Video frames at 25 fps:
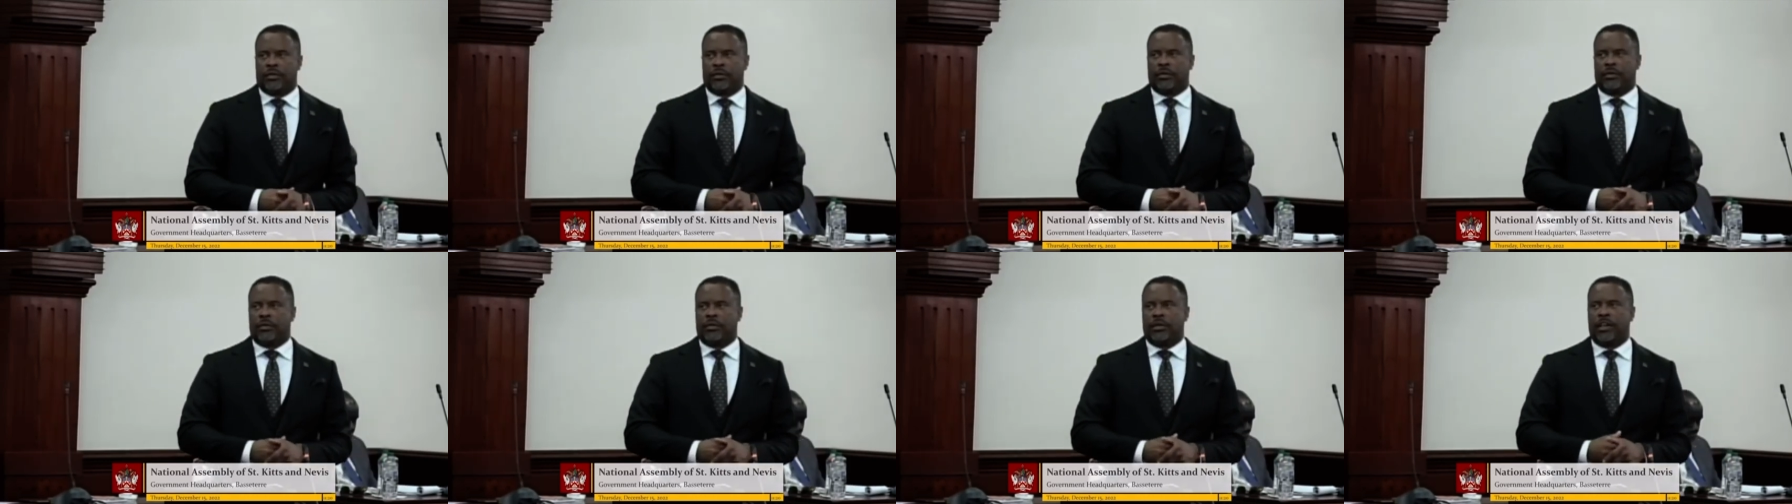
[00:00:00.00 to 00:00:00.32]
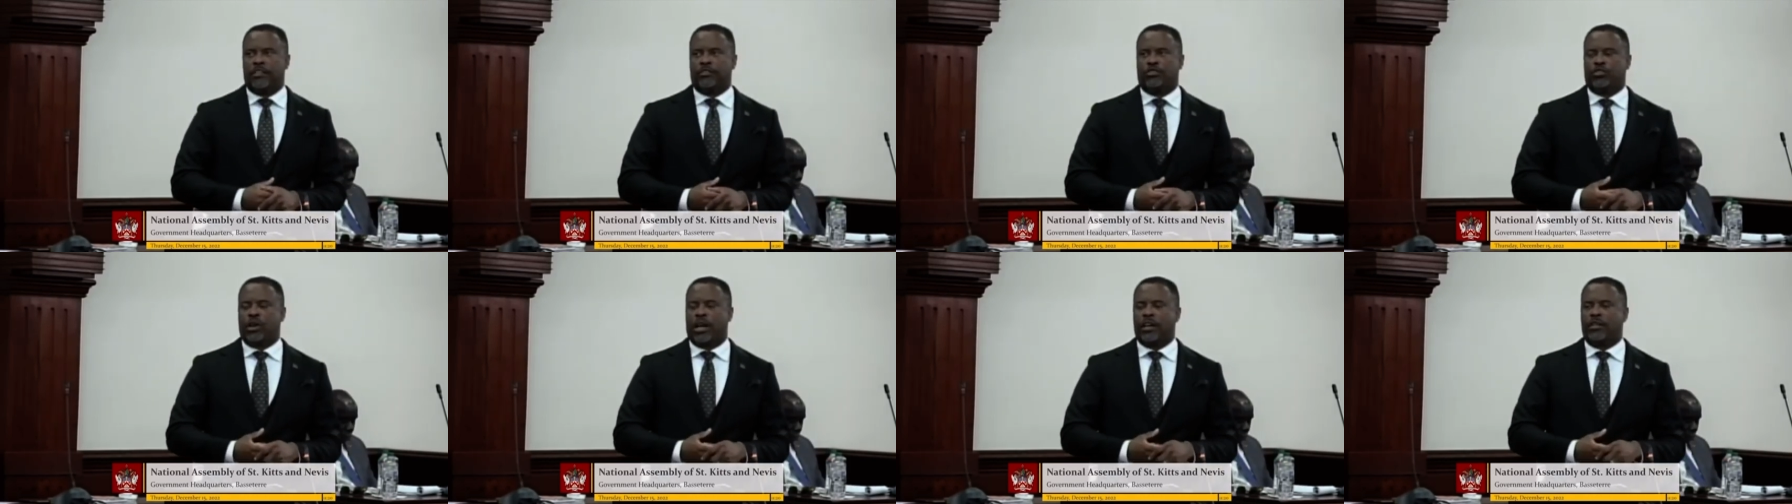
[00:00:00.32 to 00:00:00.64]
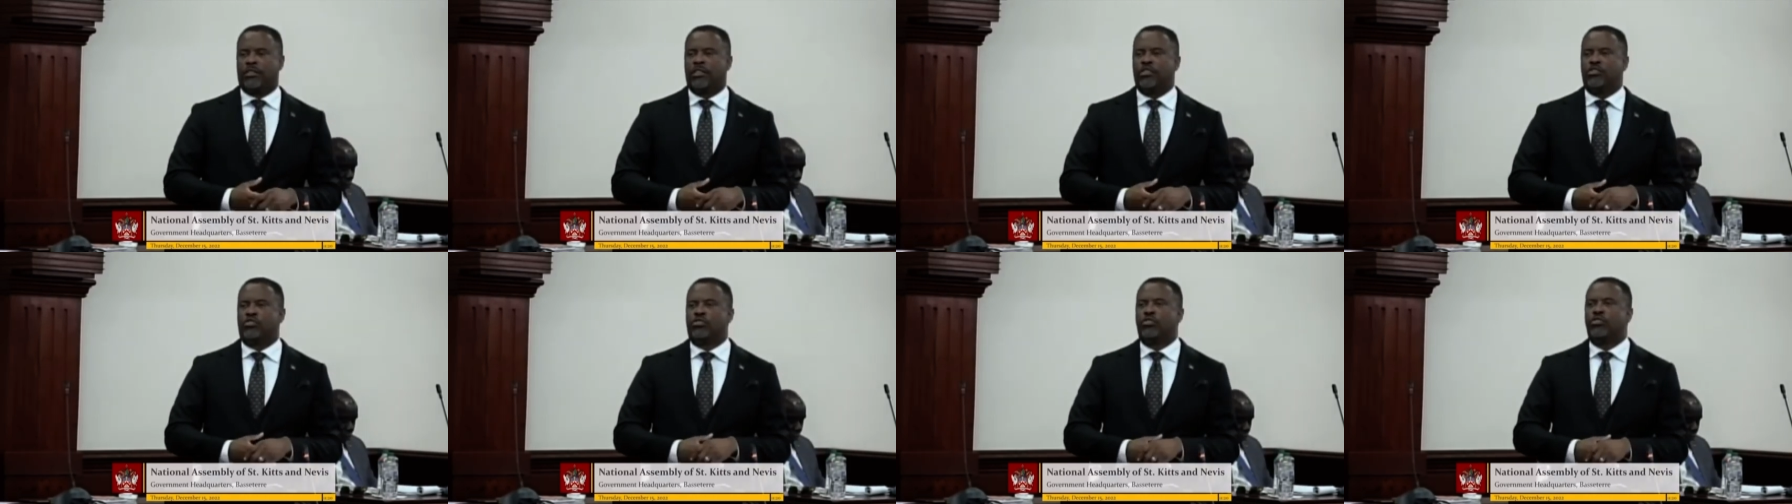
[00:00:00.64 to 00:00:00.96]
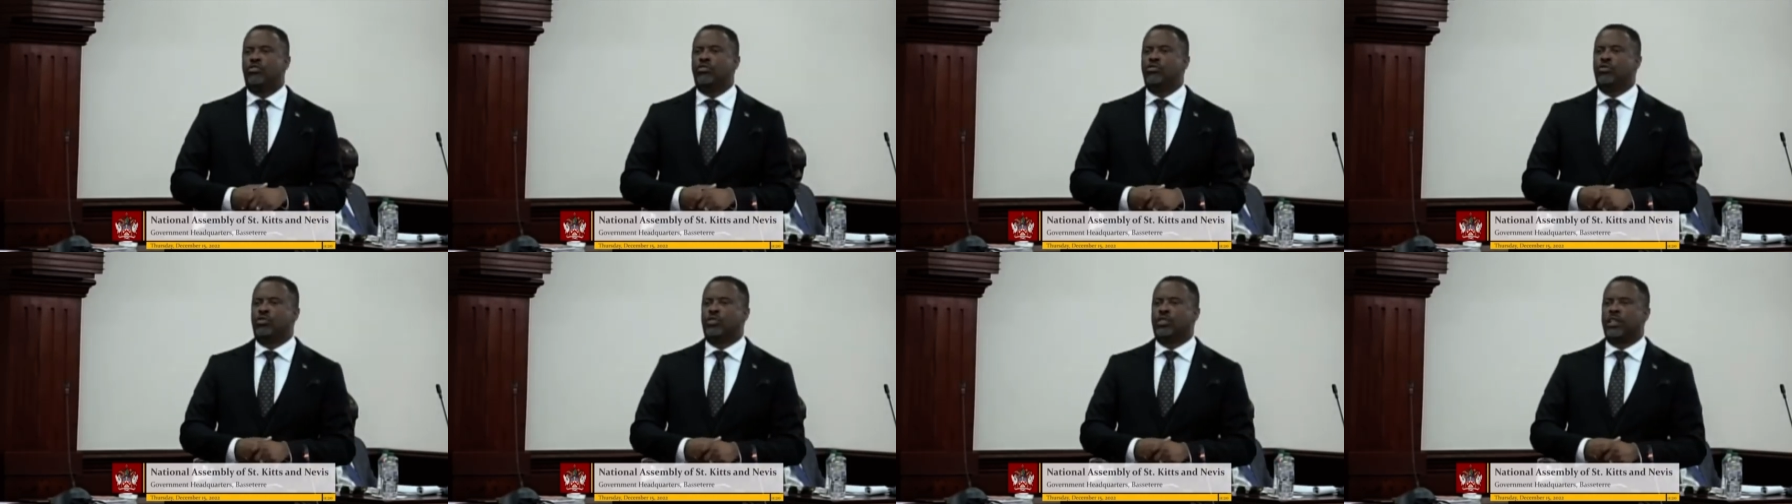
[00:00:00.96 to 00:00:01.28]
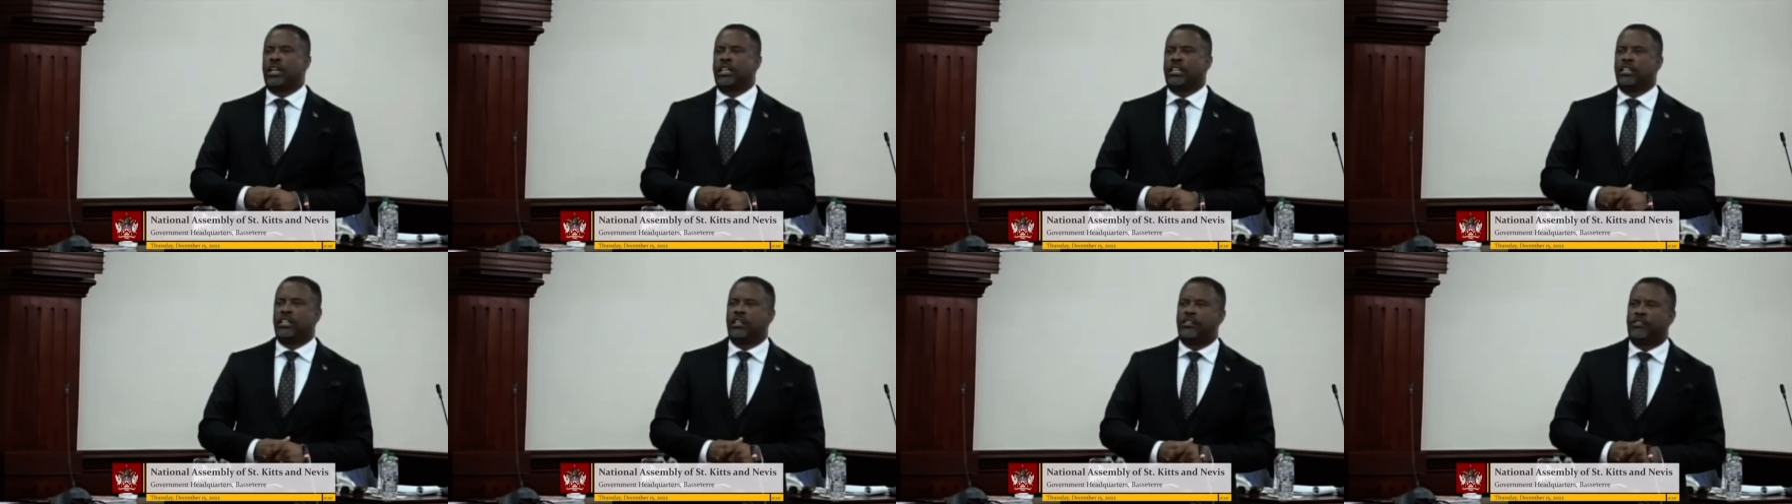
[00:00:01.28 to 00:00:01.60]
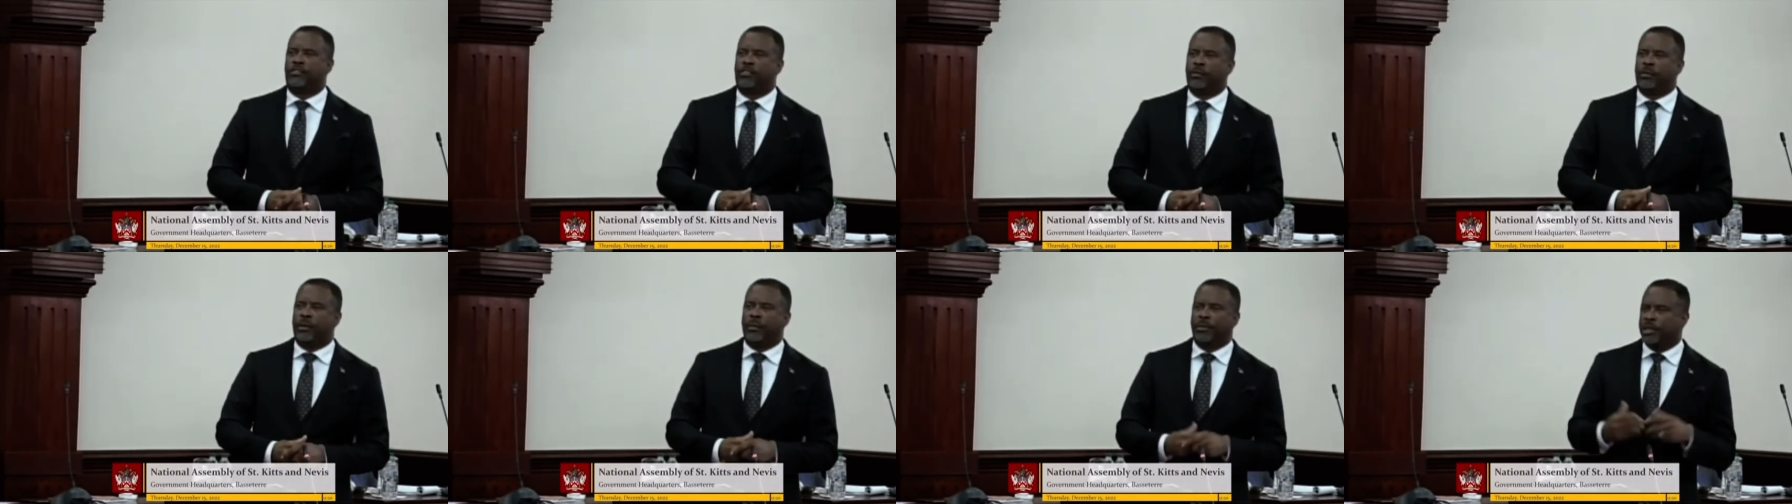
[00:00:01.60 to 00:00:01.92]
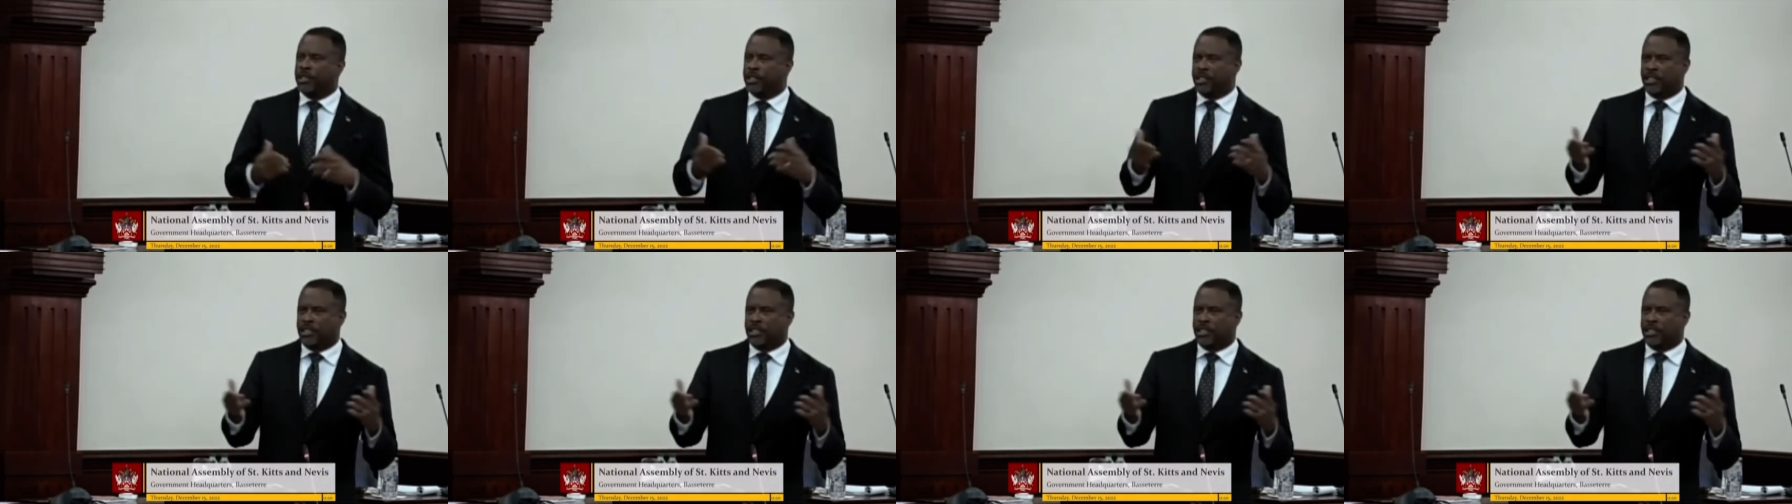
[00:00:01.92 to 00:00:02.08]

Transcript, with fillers: They've tried to introduce that in different, I mean,